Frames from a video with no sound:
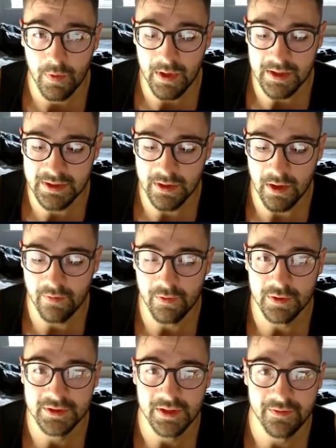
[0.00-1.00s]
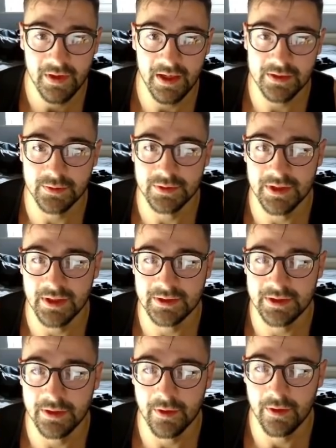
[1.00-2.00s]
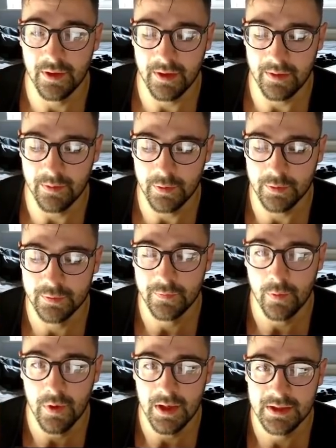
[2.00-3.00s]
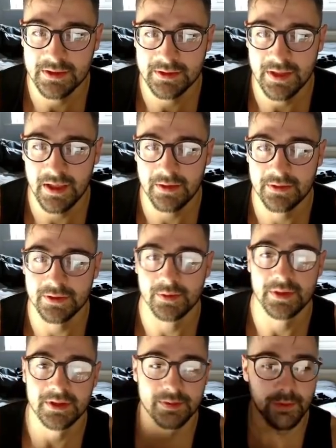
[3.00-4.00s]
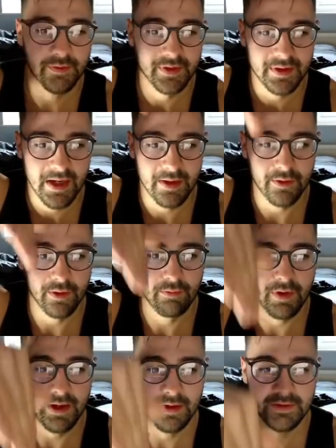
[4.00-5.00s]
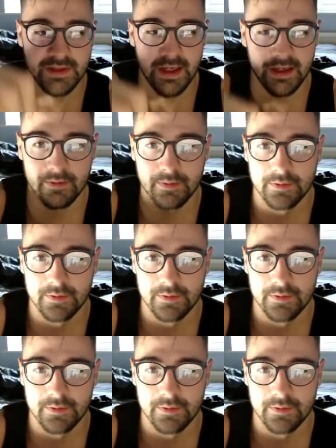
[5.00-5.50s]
Its starting velocity for X we'll say 0, and then for Y it's 10, so it's moving down at a rate of 10.